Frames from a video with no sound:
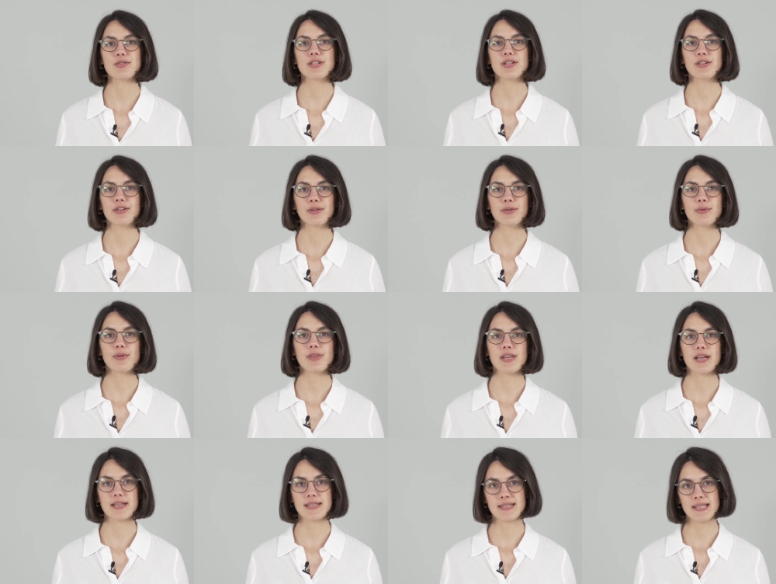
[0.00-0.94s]
could include
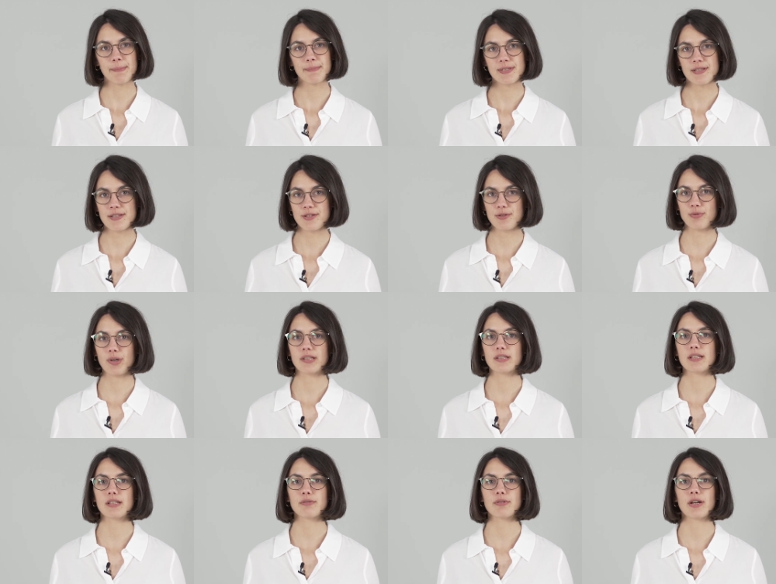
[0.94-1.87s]
the acceptance
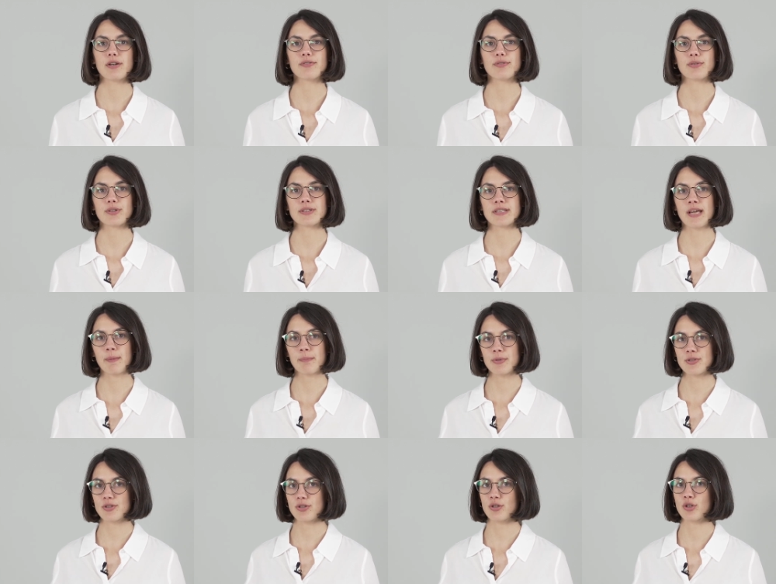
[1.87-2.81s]
criteria for
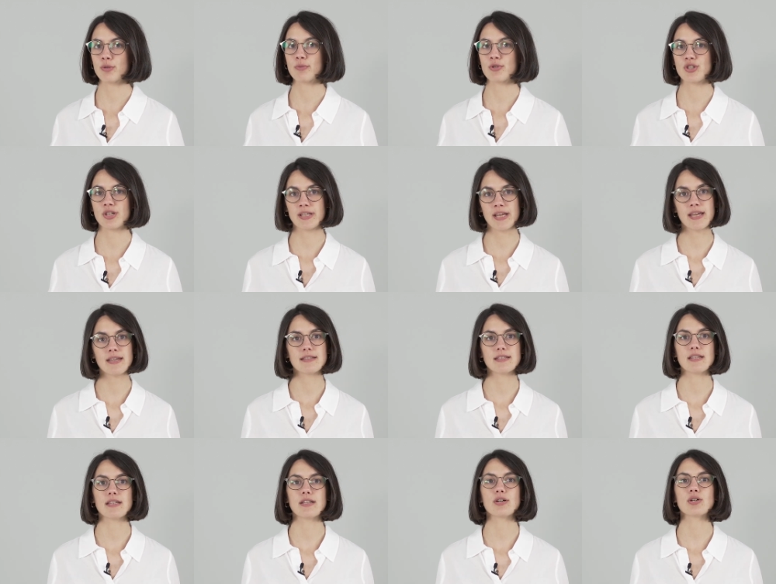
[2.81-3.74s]
temperature
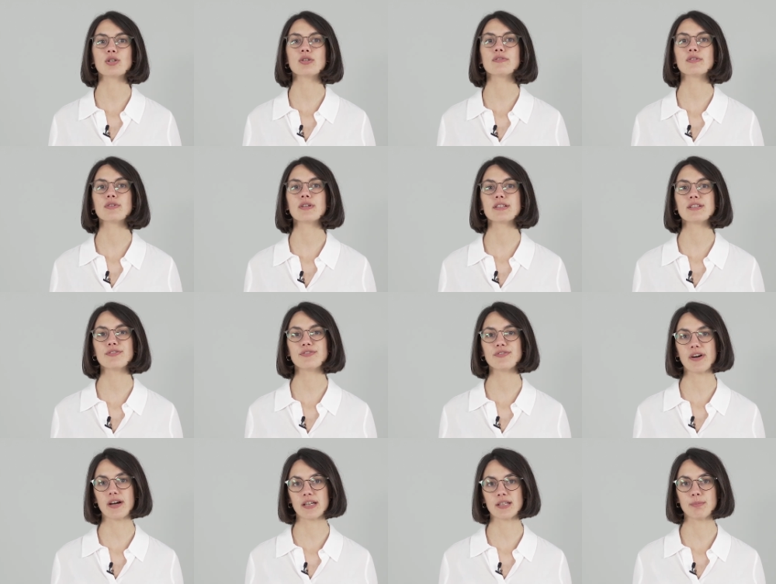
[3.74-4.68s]
homogeneity over a
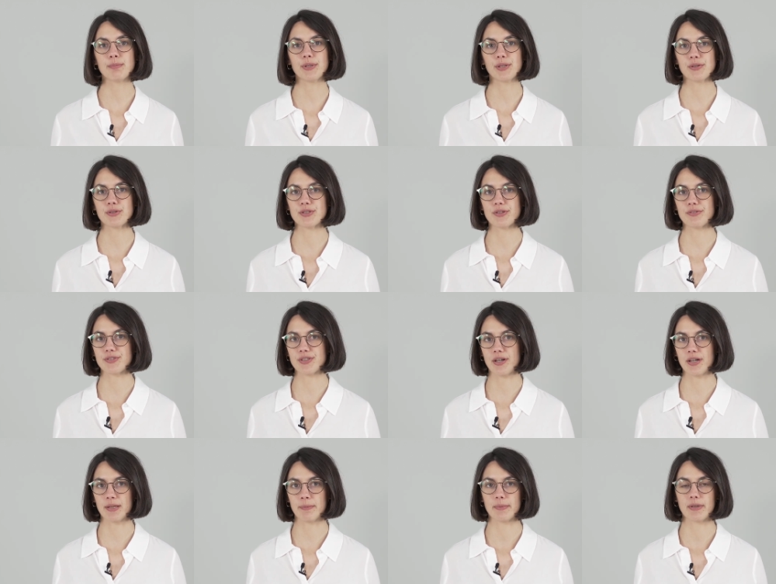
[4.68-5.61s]
defined period of
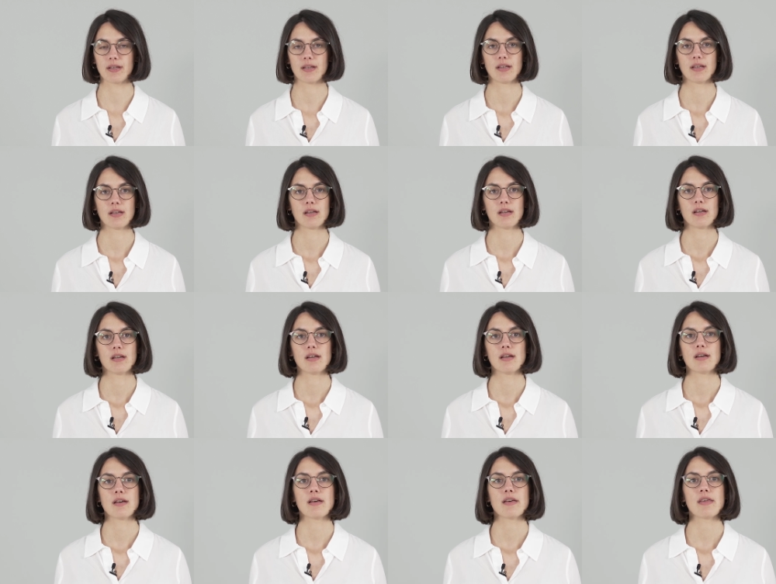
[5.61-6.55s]
time.
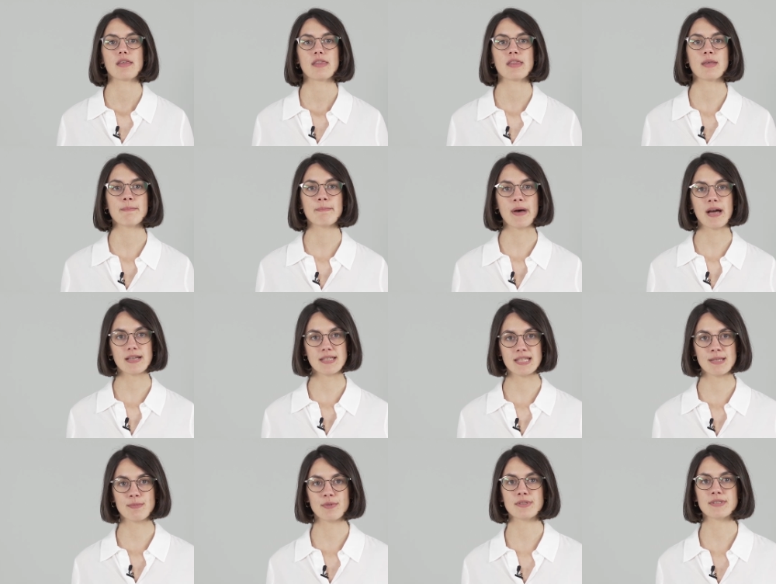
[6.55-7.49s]
The
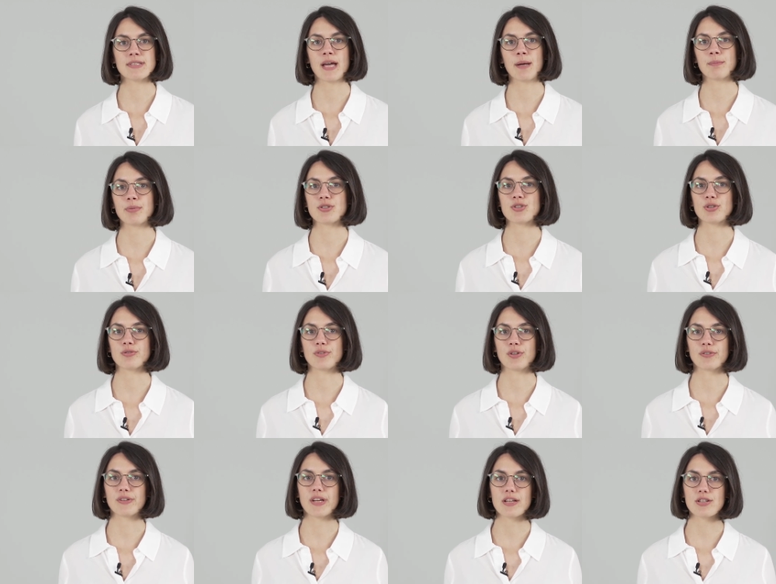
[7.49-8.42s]
maximum temperature
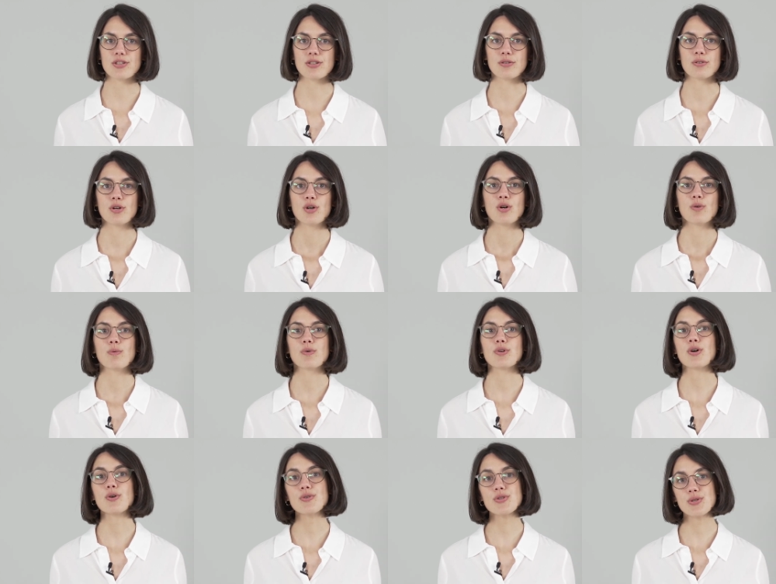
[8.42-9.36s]
variation
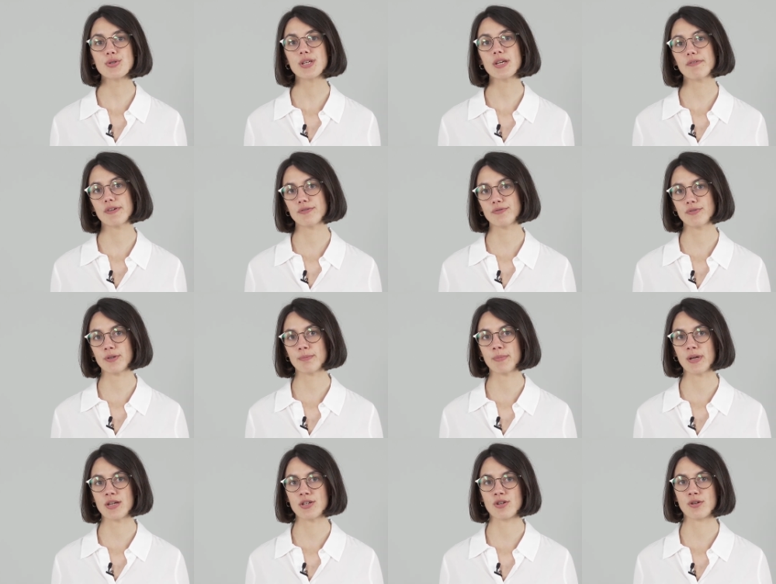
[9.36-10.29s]
would also give
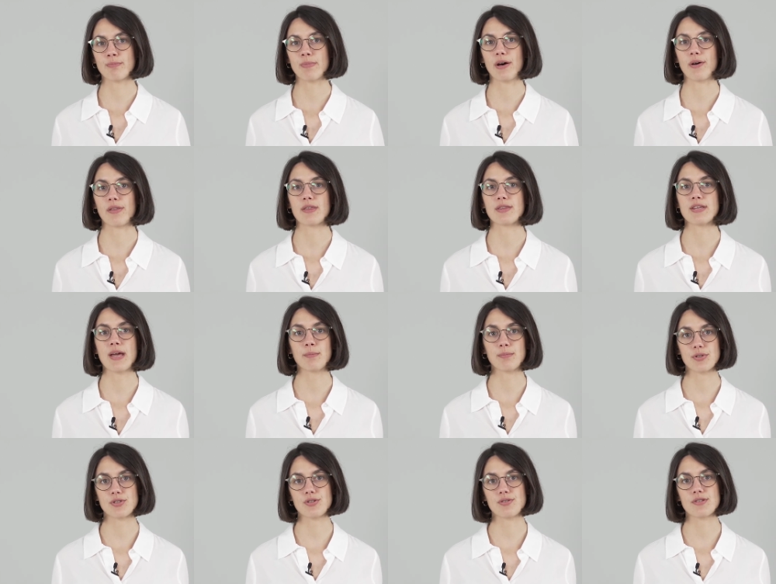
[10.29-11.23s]
information about
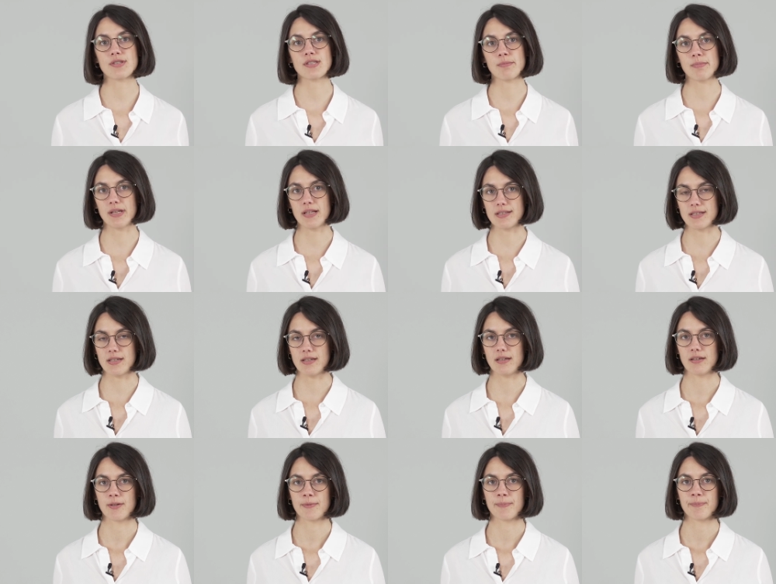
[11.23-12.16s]
temperature stability.